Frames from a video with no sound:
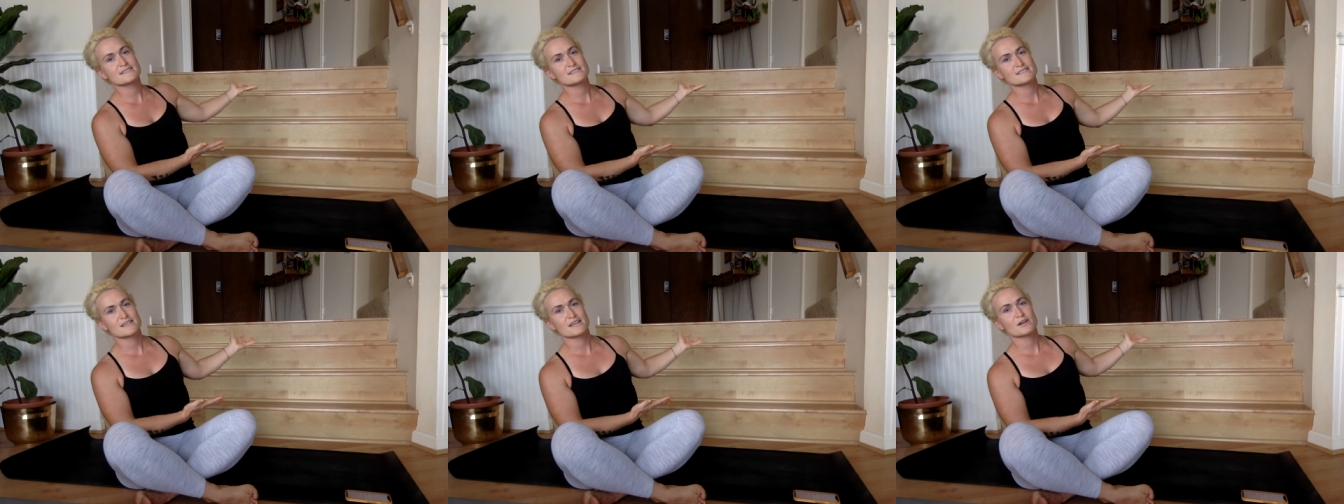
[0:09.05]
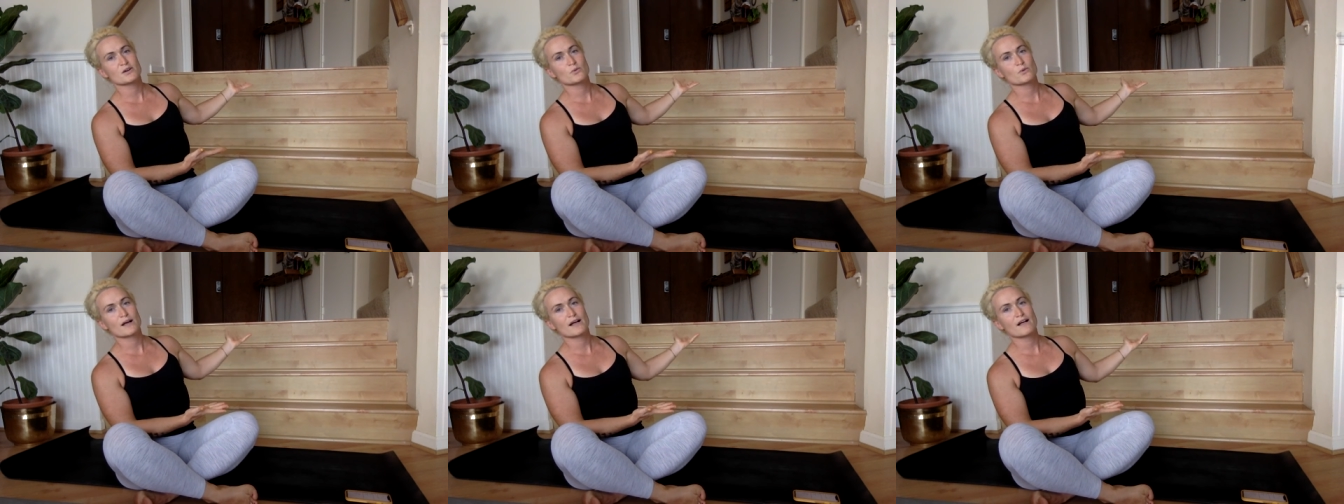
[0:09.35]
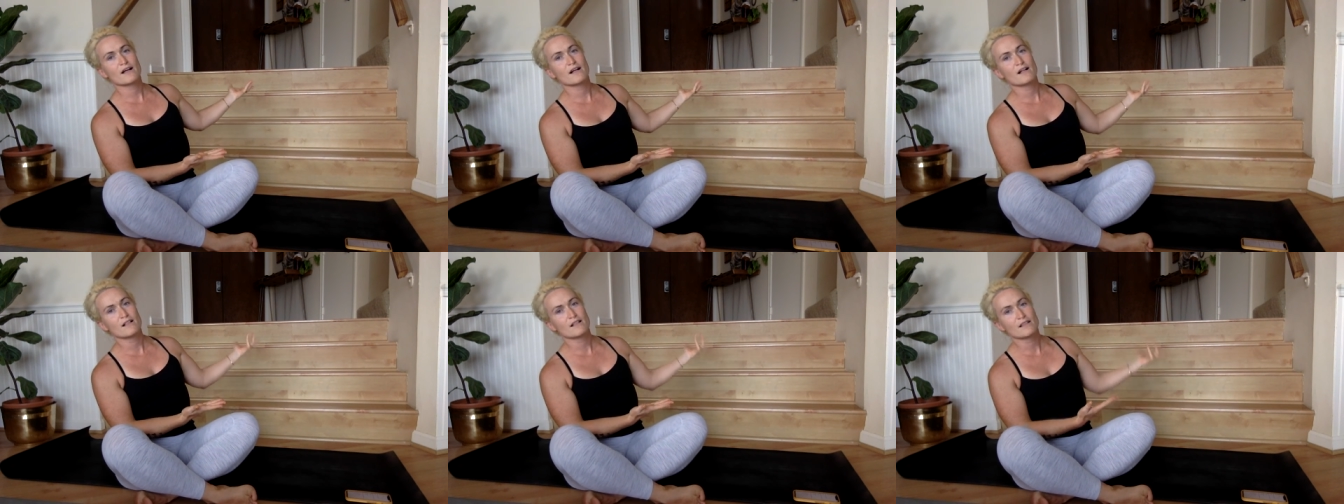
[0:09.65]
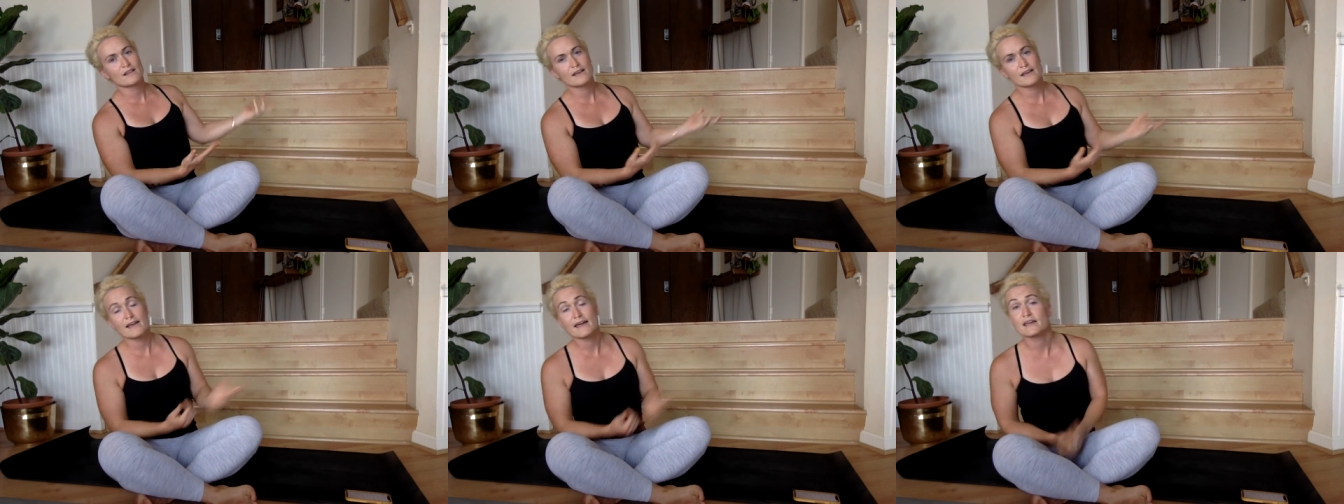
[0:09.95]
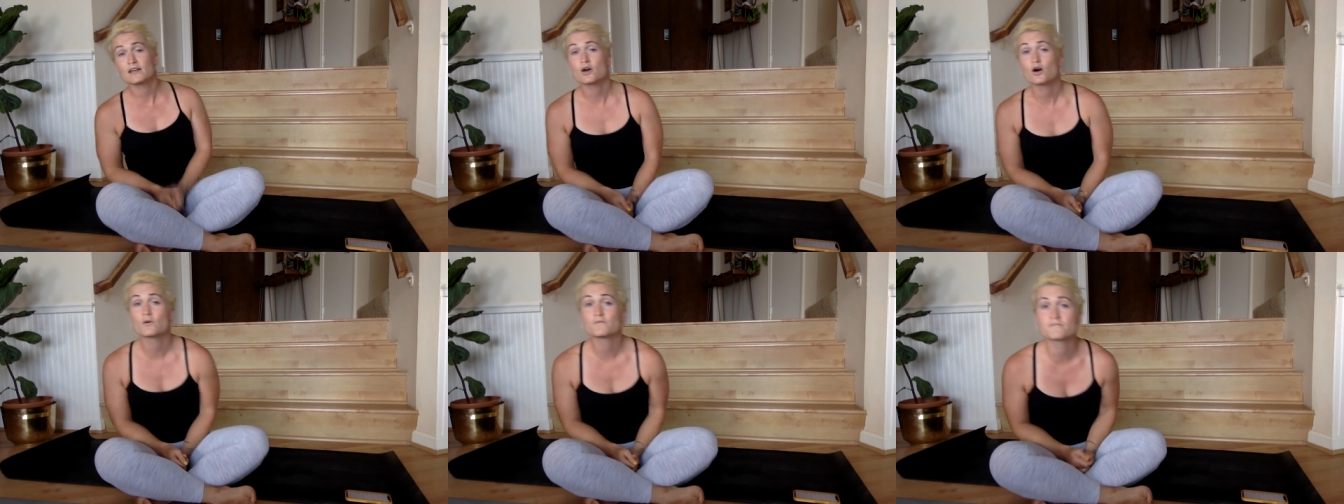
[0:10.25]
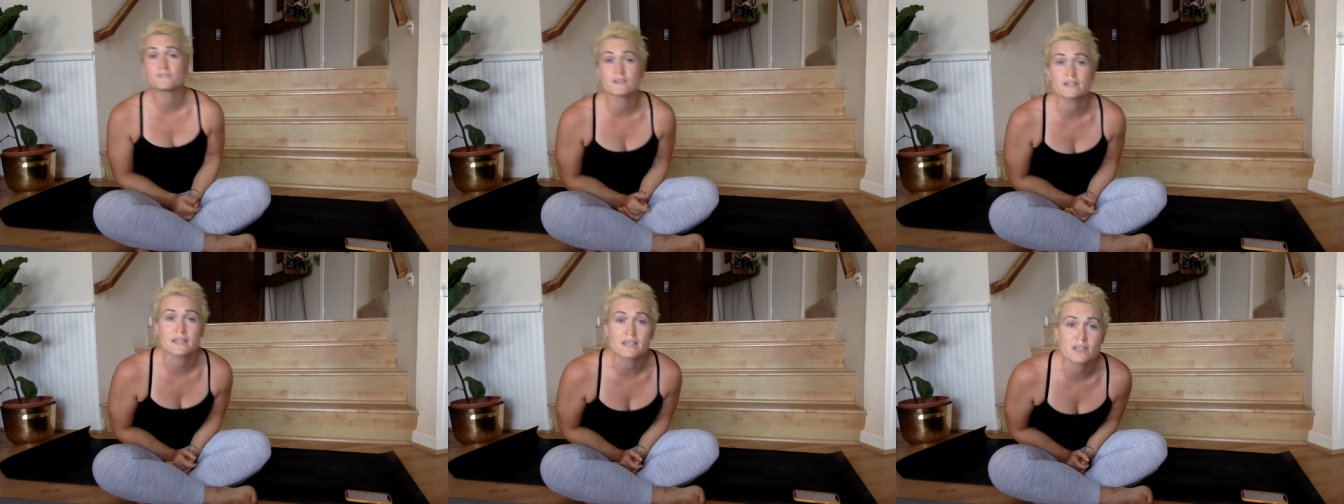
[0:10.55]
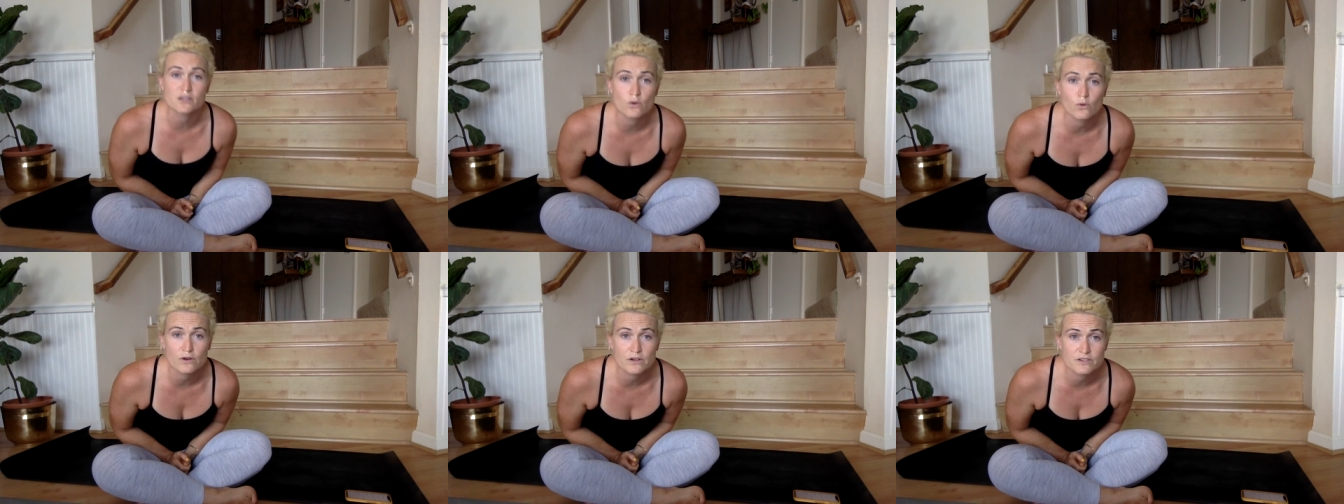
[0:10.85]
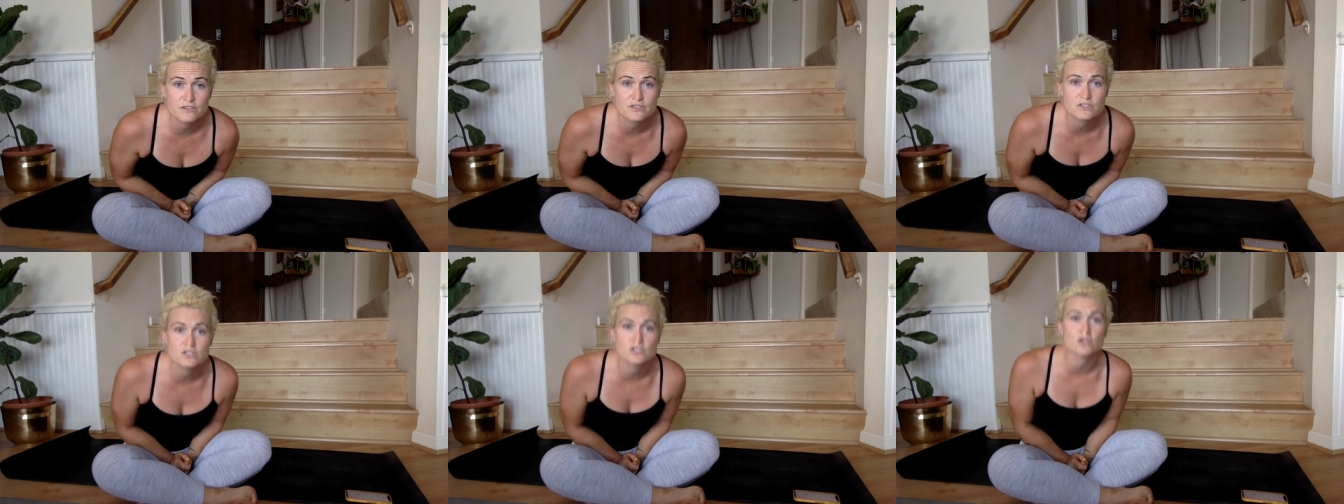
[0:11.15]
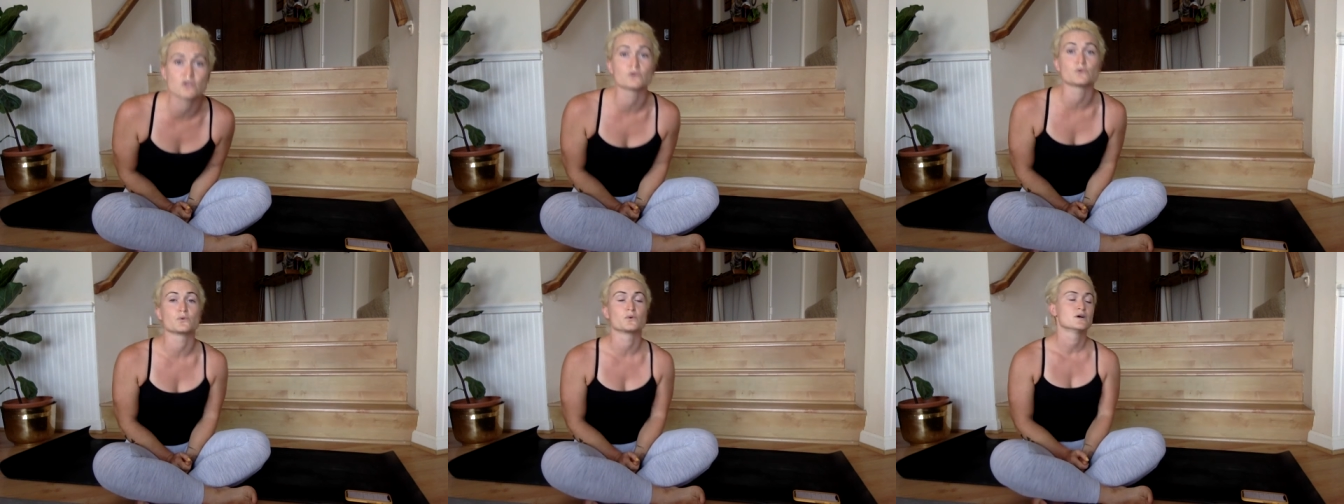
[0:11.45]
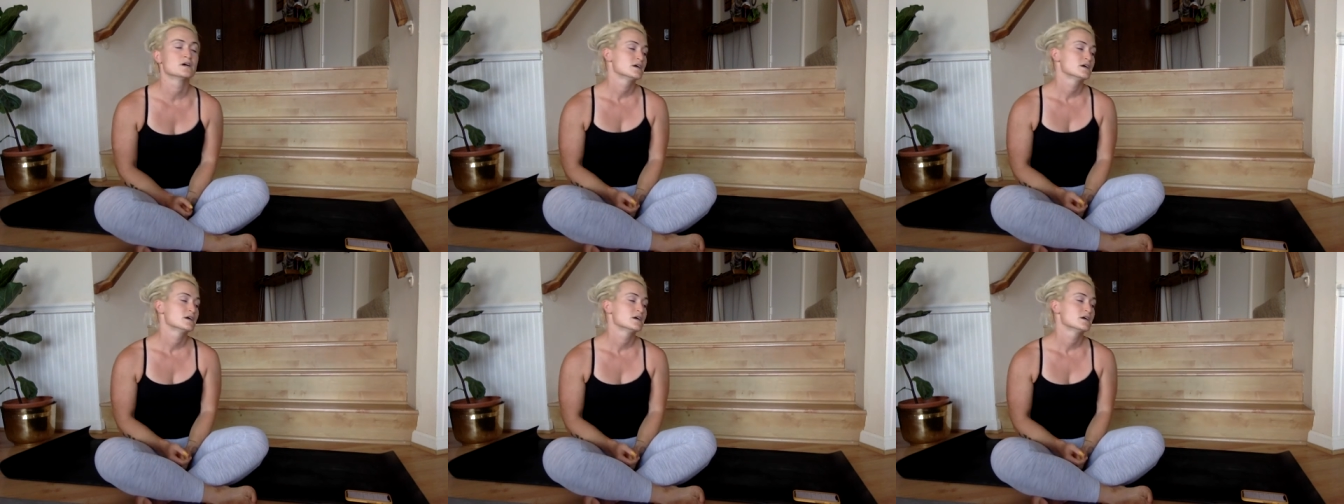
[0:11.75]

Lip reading: stairwell and hopefully yours too.